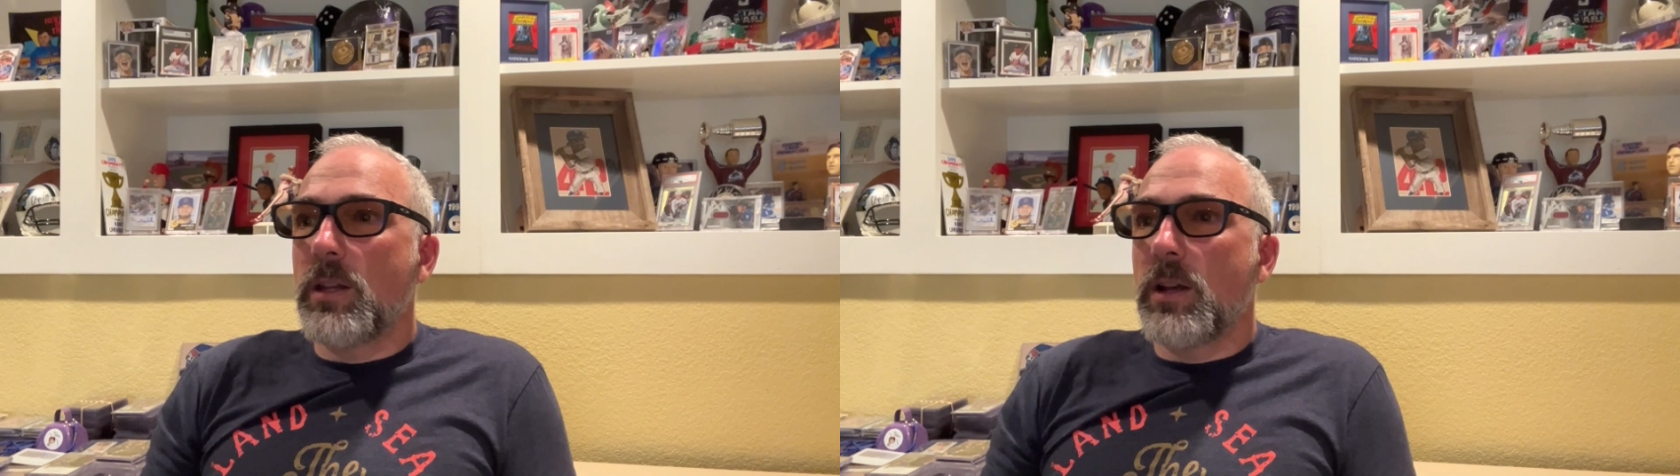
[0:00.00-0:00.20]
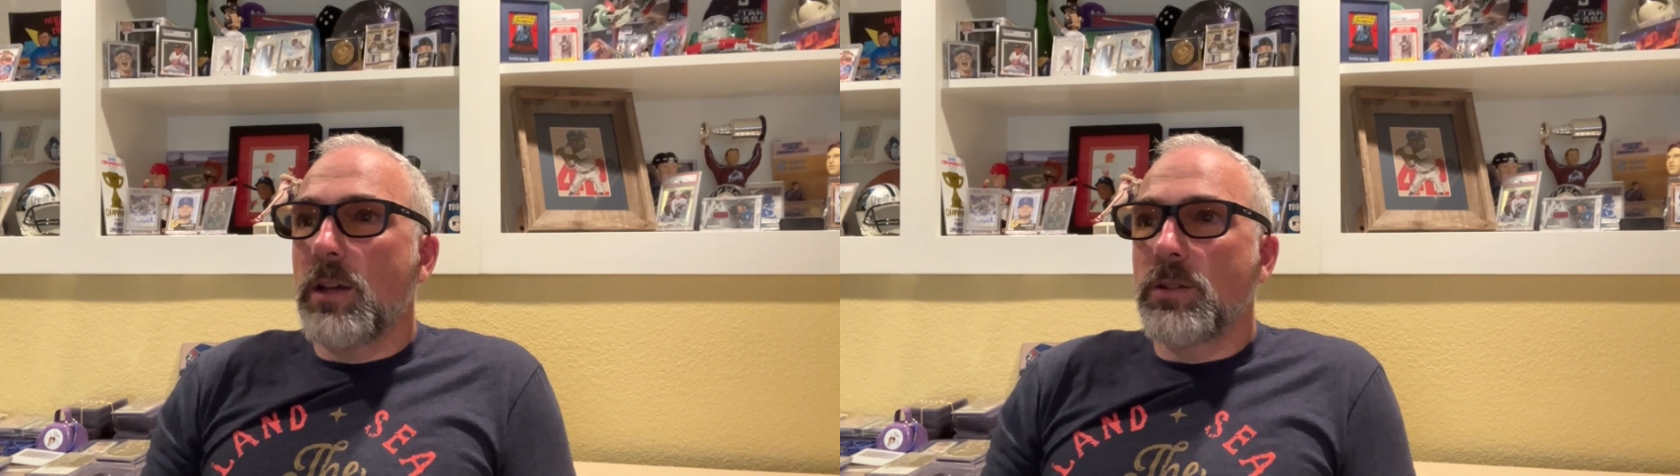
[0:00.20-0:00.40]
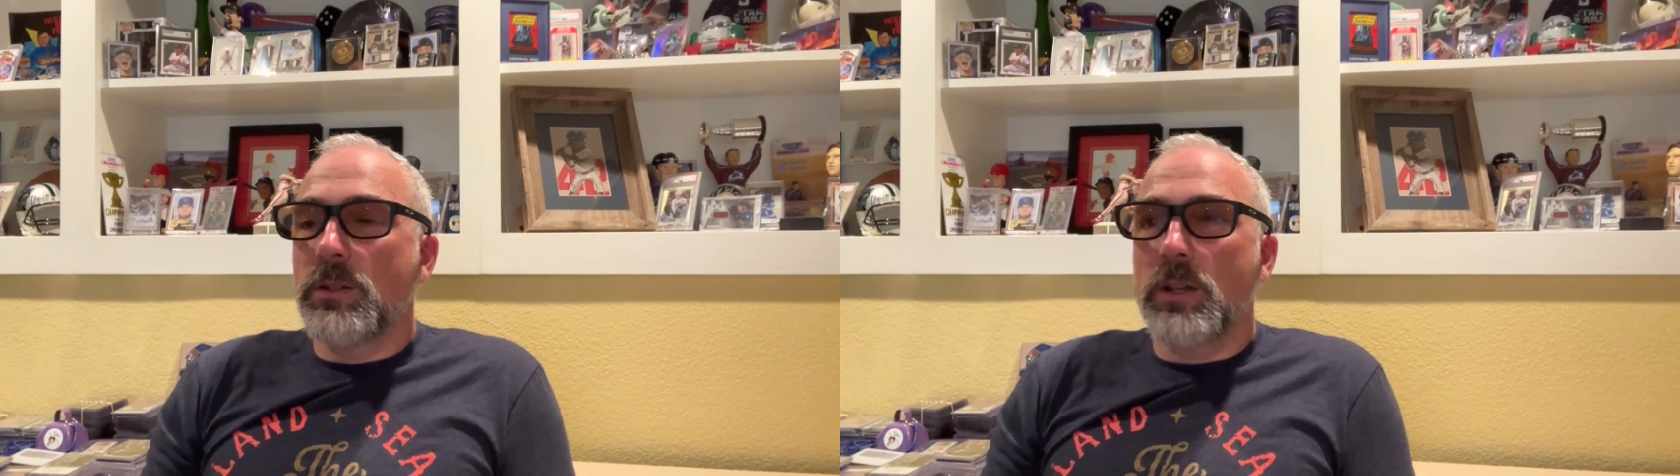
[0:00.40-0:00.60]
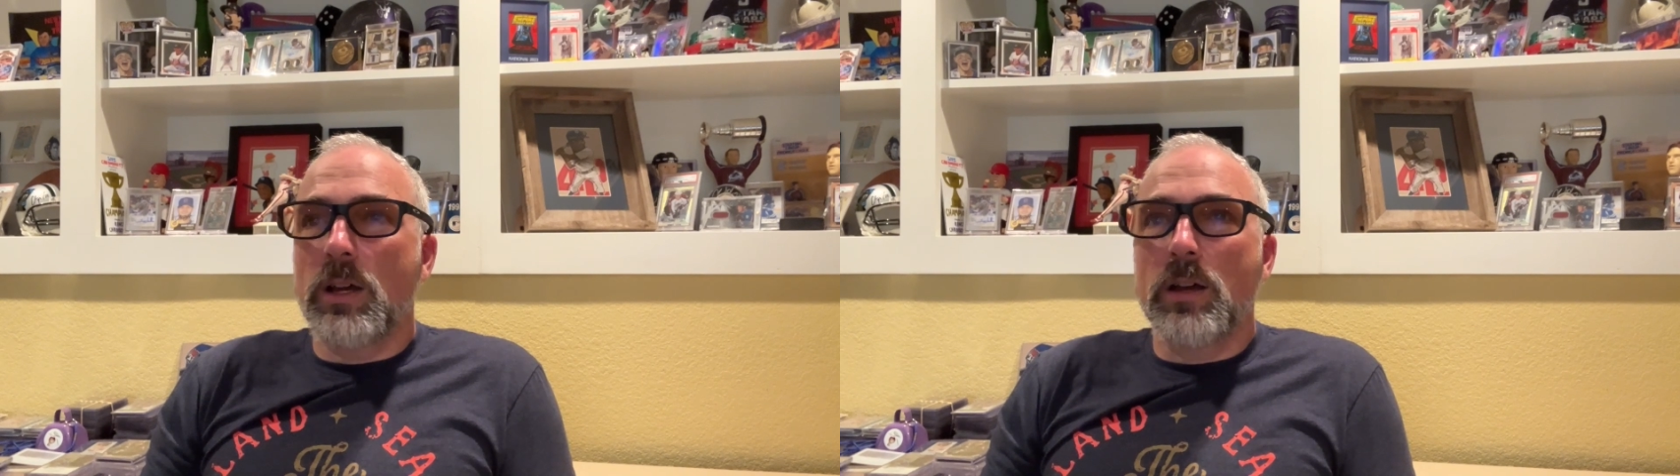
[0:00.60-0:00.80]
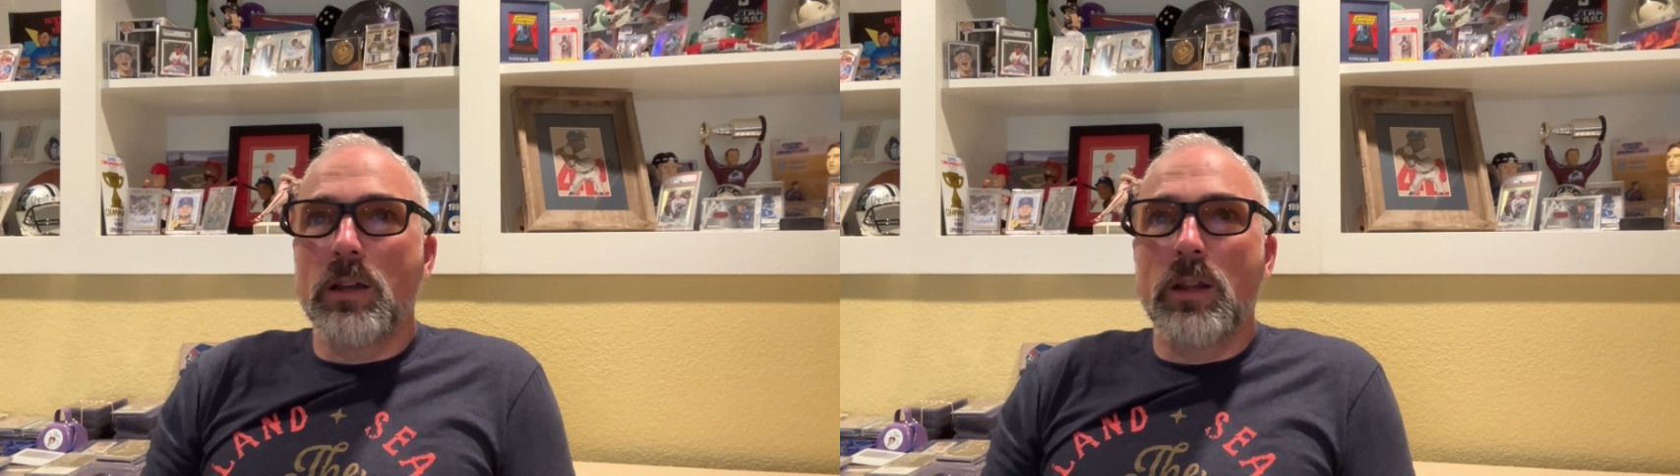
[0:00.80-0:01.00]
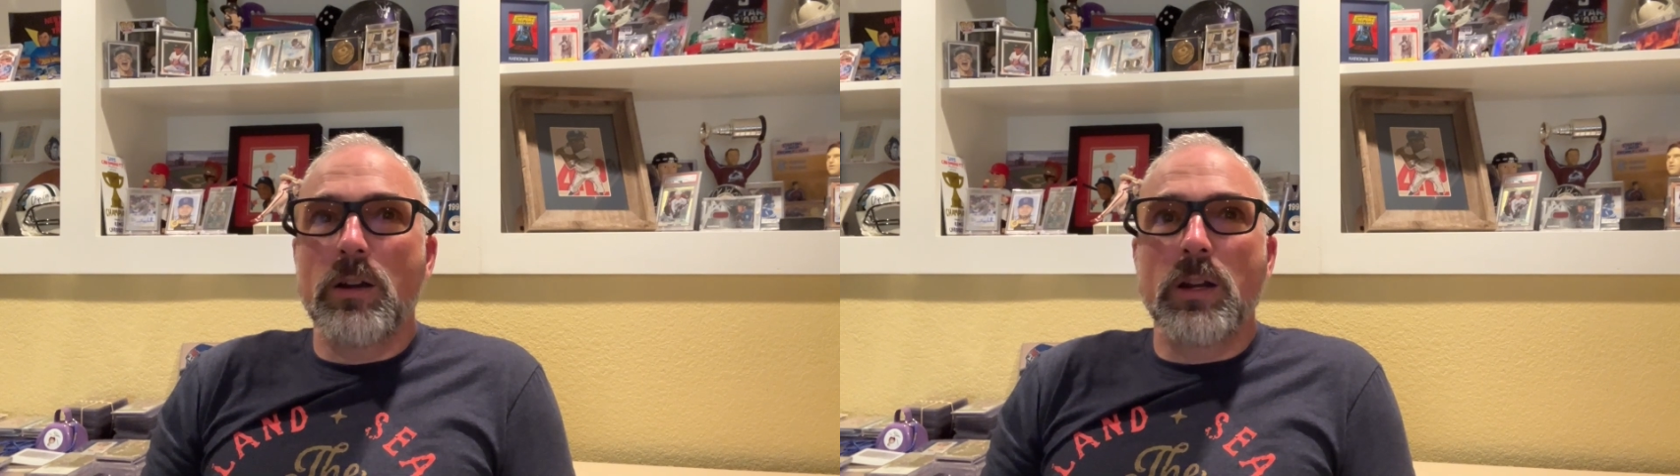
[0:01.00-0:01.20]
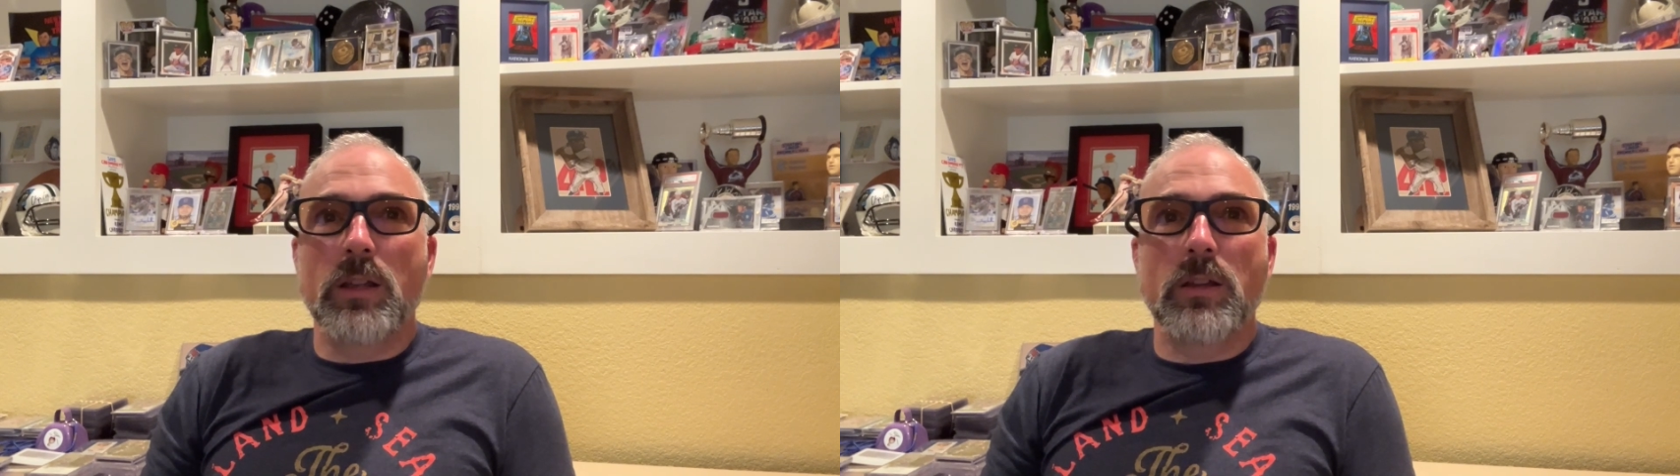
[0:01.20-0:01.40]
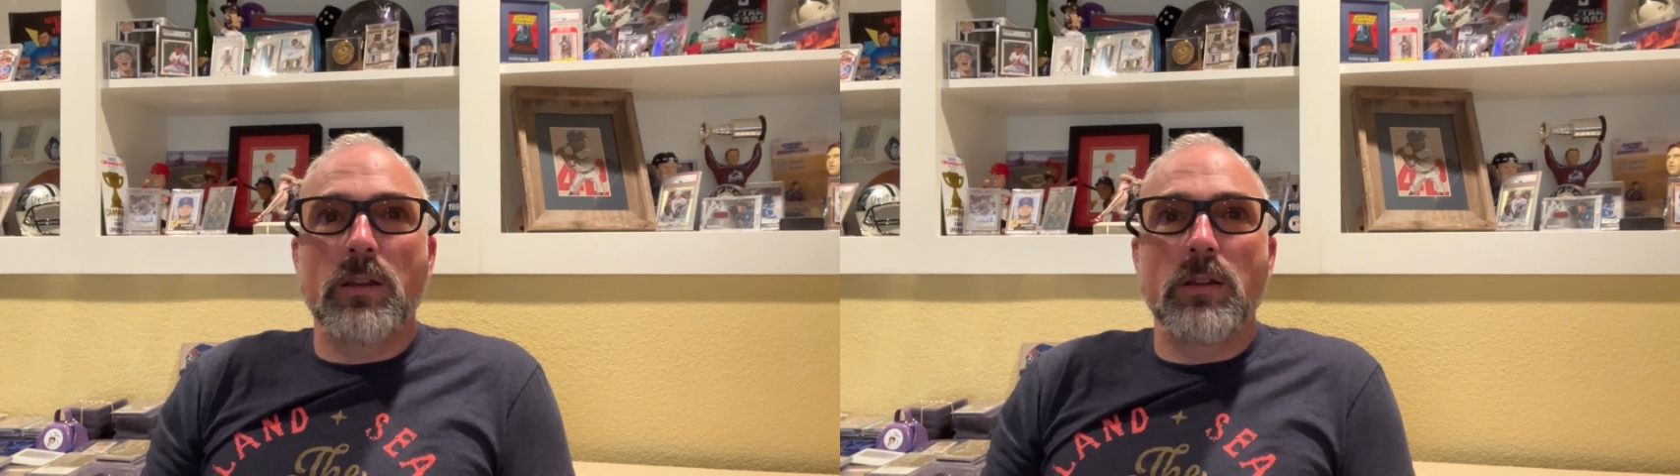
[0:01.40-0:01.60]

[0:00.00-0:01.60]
I also saw Eric,